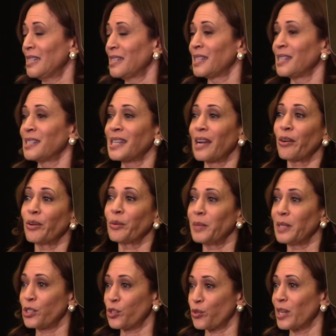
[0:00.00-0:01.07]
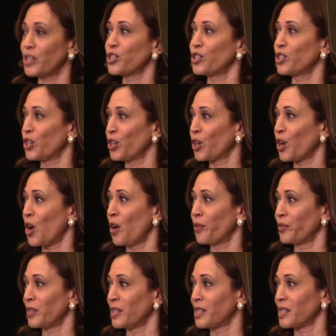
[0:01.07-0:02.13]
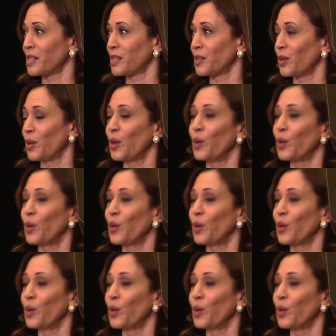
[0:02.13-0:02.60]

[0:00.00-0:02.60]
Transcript: Since our administration took office,